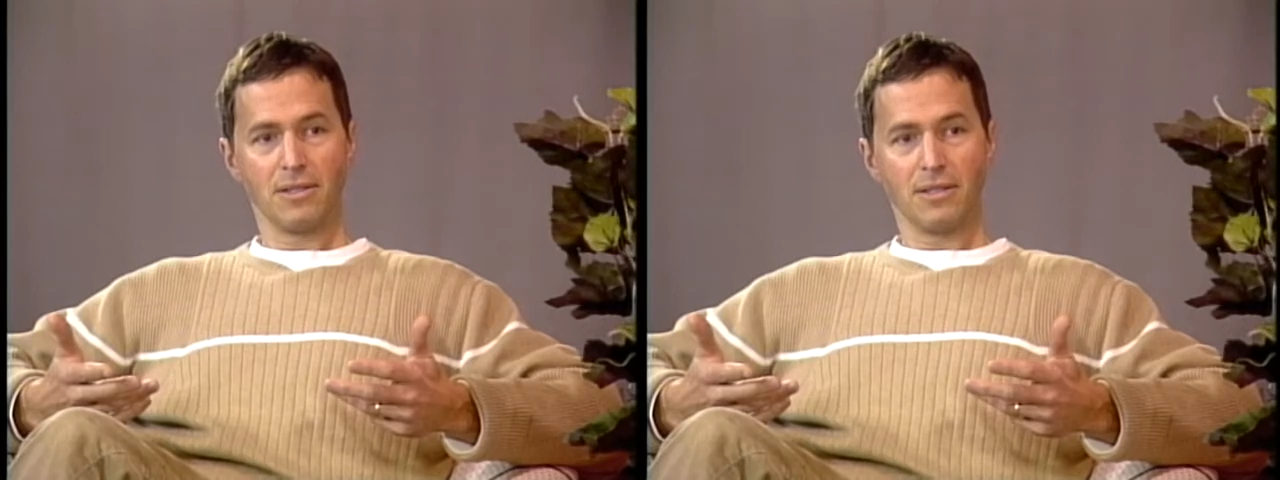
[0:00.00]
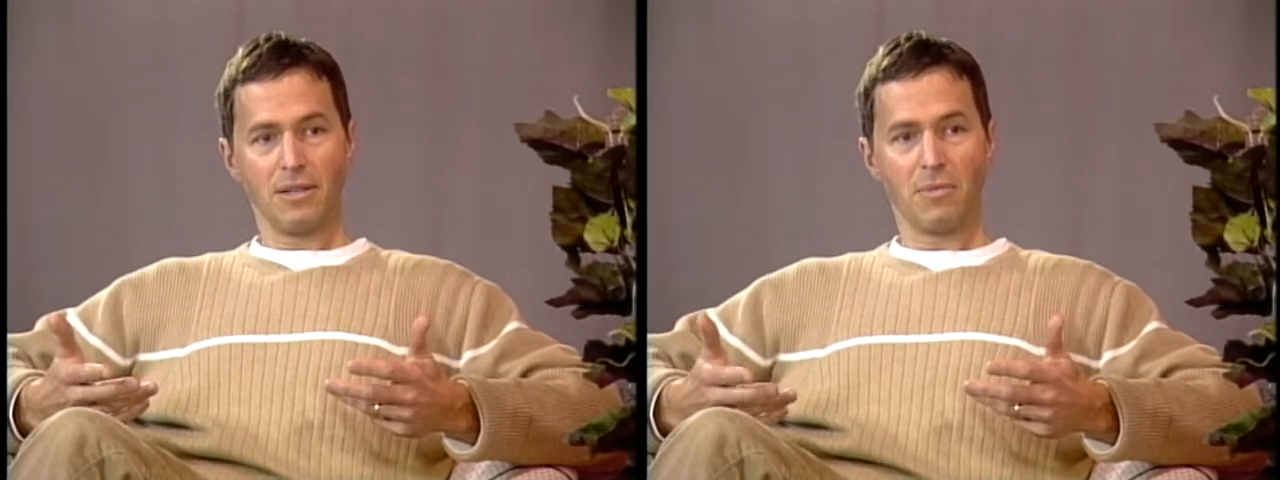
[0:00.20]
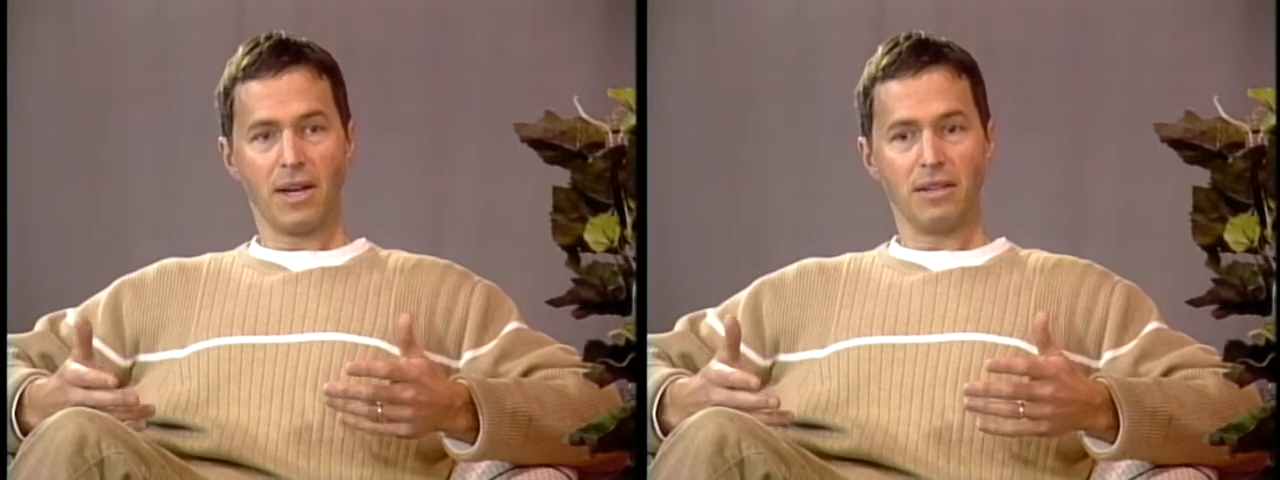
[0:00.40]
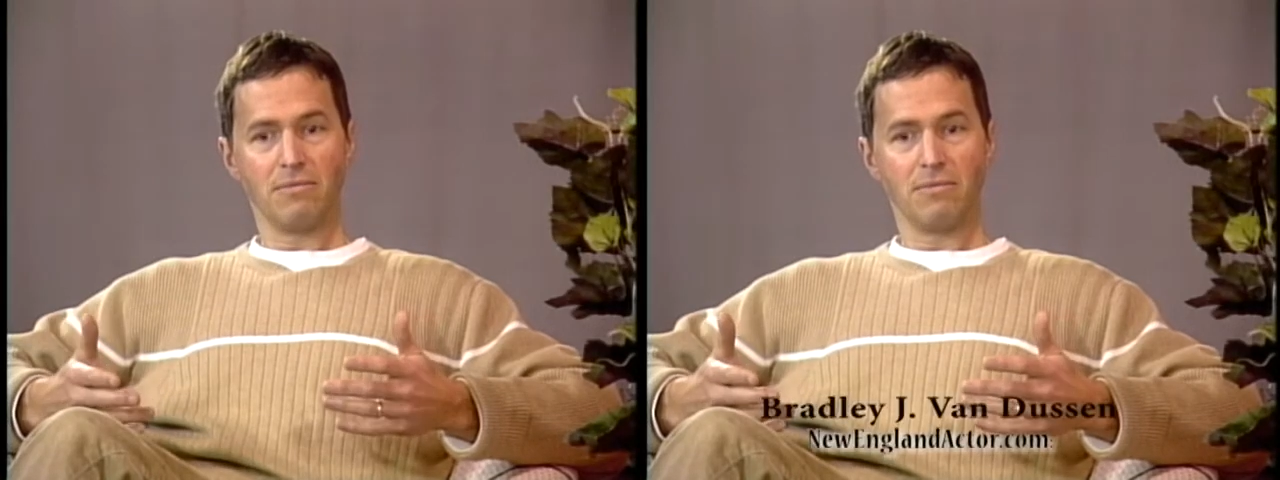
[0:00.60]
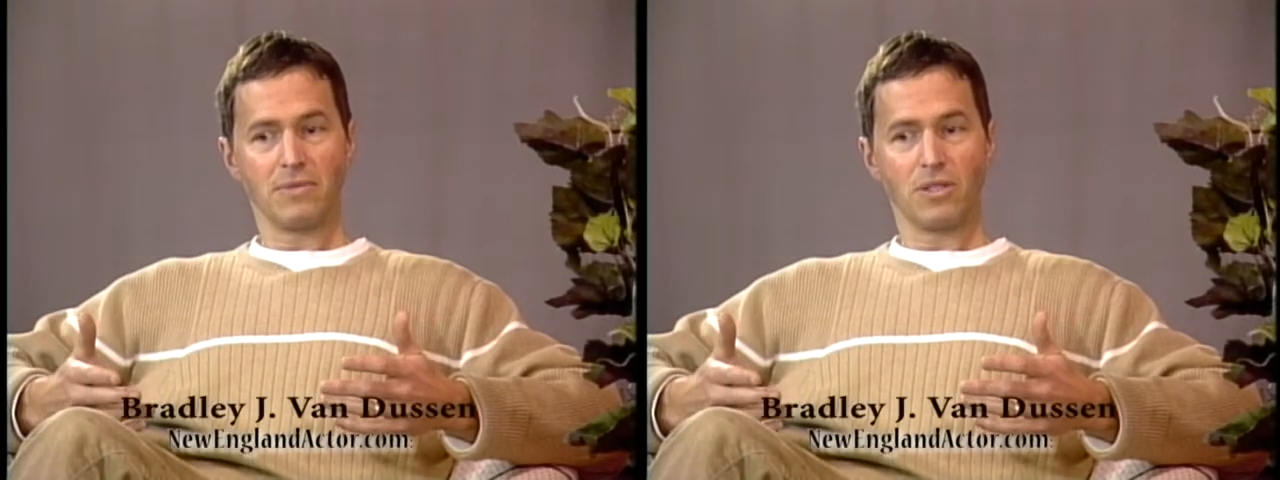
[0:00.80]
it might
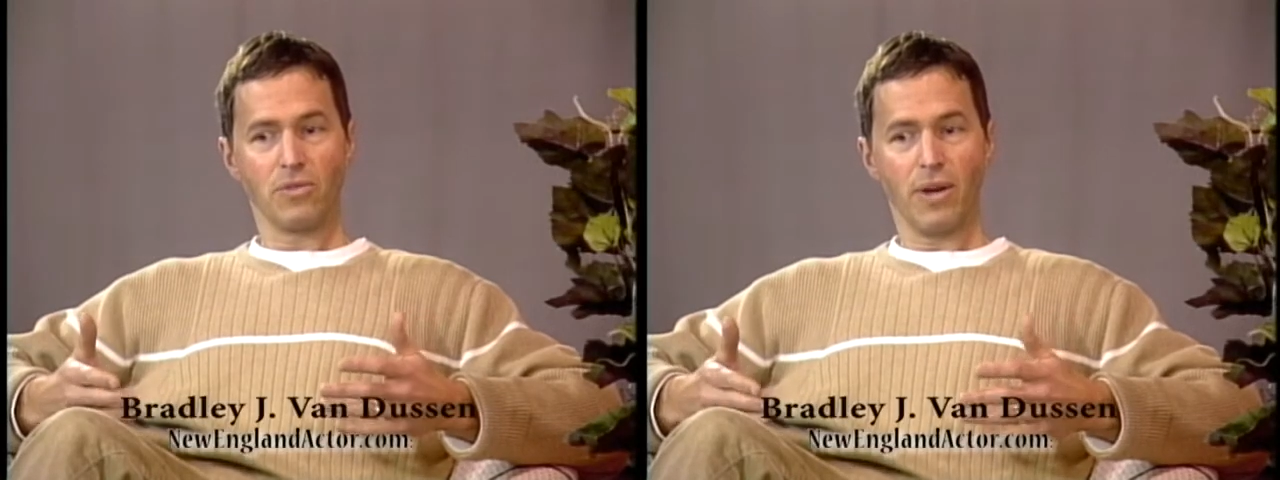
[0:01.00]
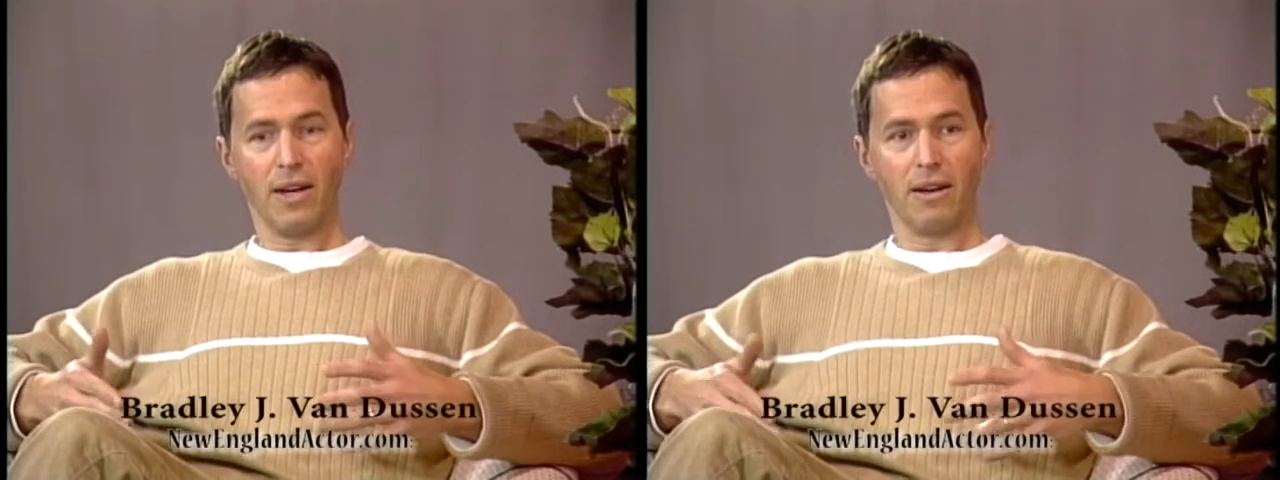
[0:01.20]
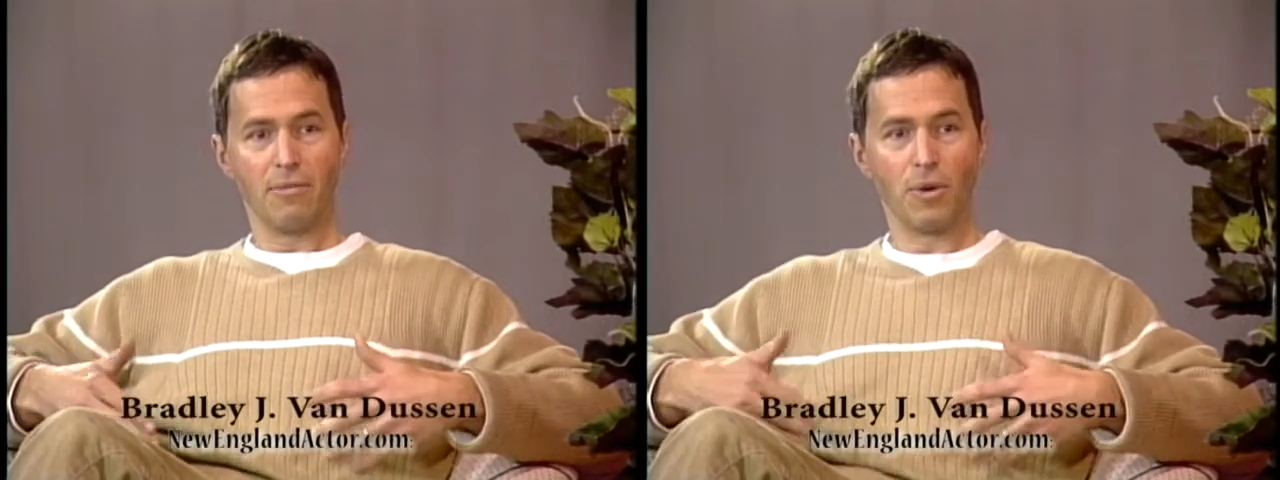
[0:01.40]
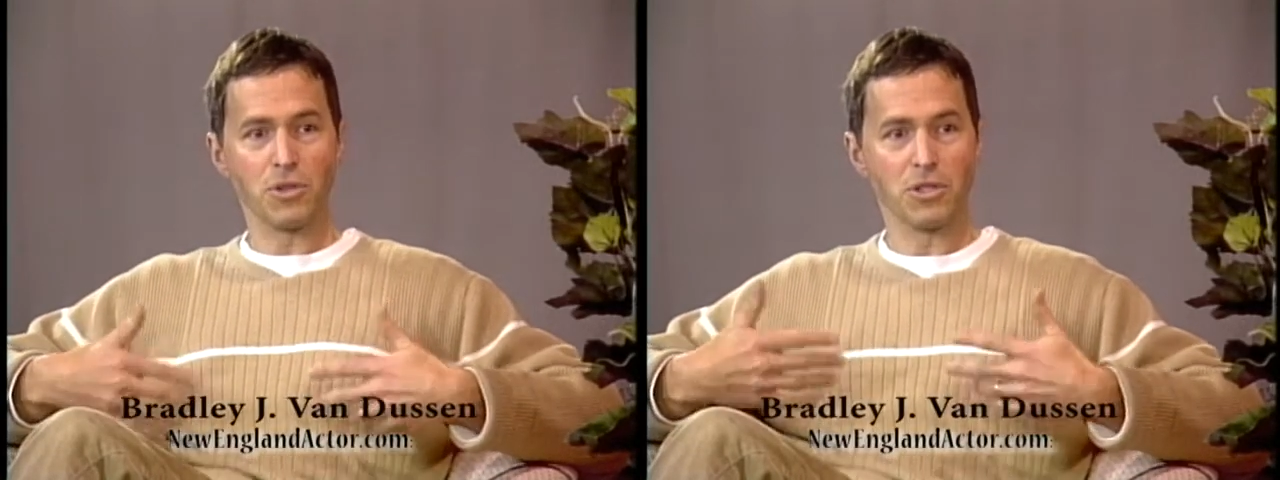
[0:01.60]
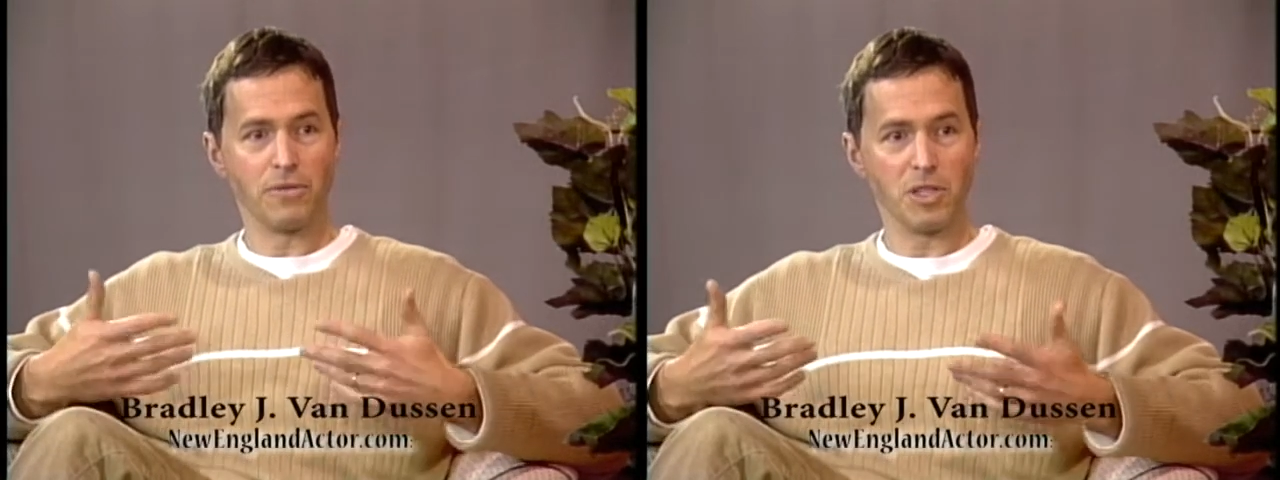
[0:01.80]
create an
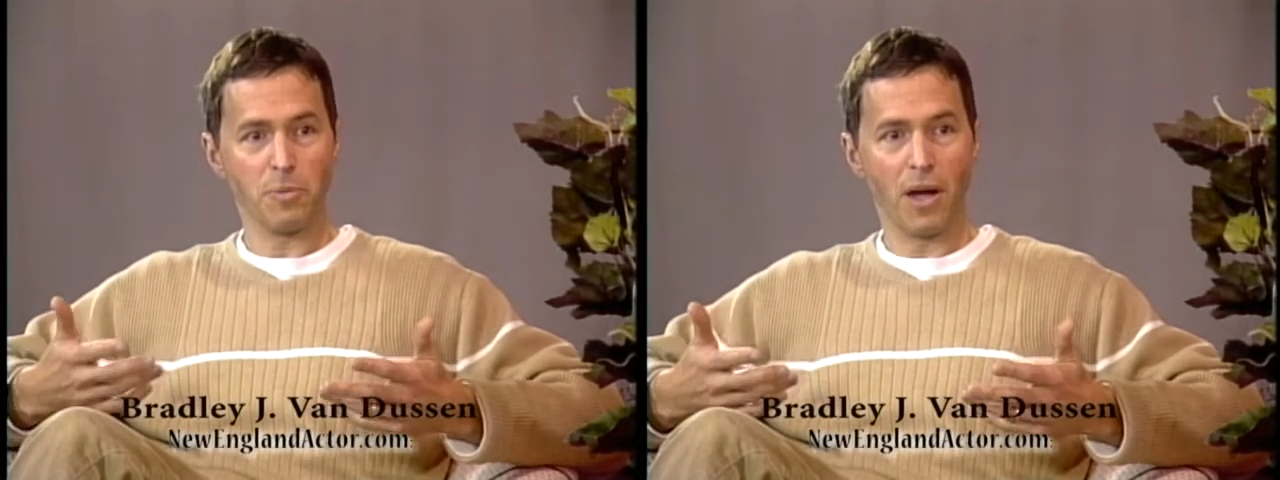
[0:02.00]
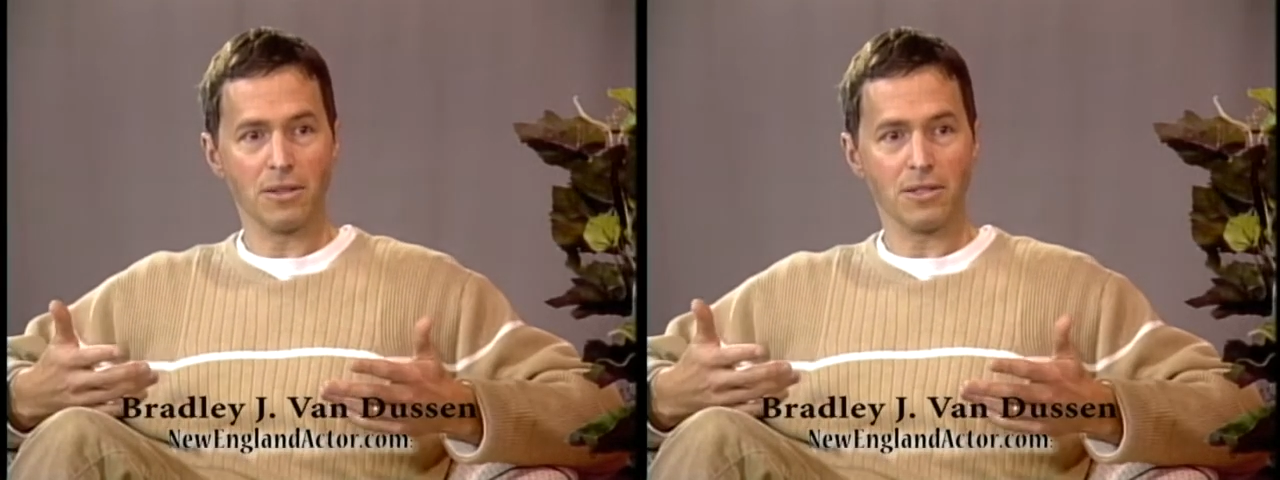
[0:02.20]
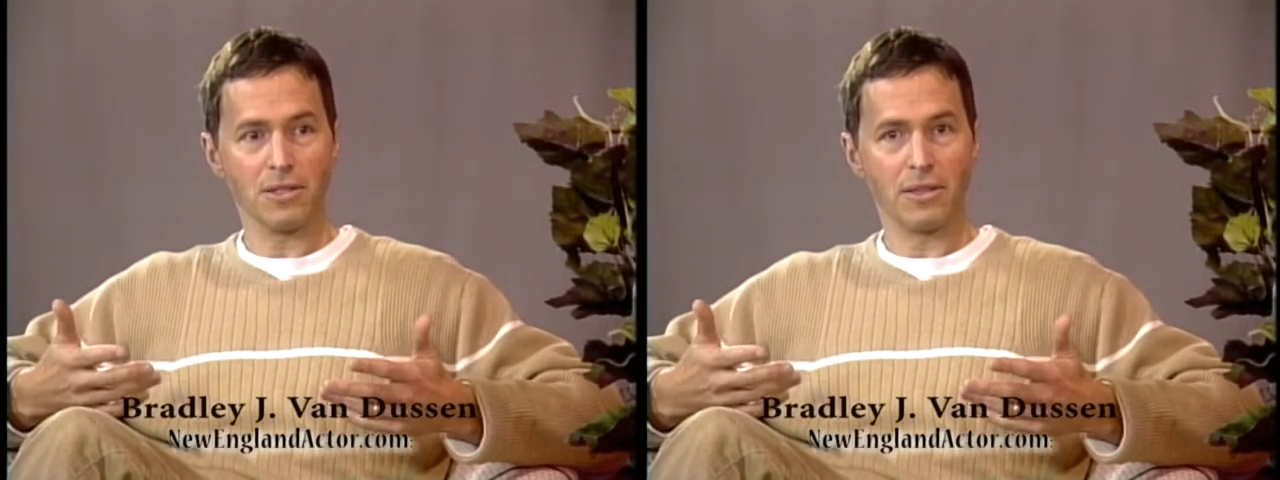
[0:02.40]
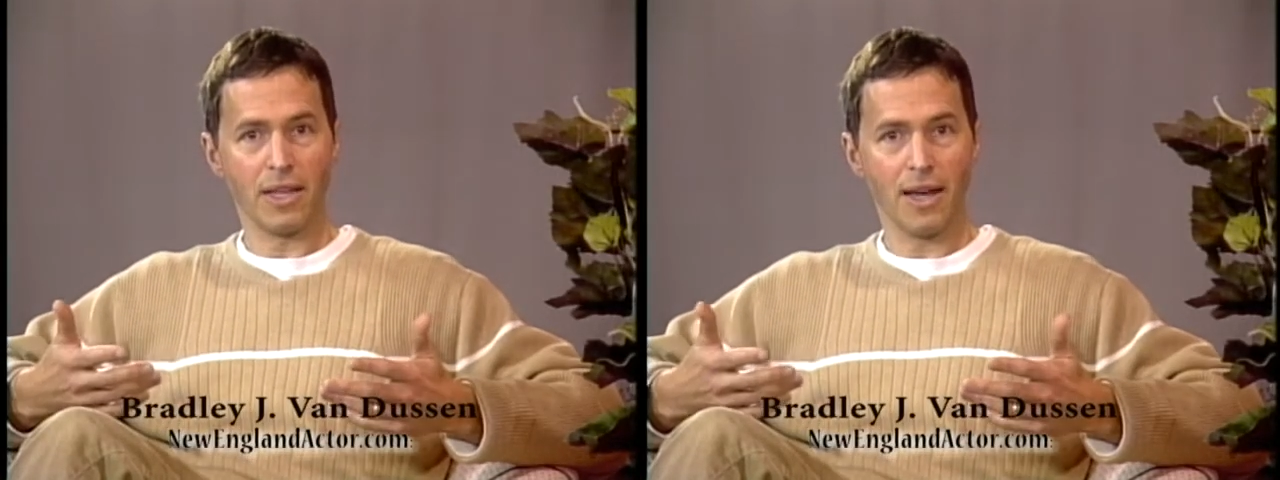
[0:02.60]
emotional response, and the mm-hmm.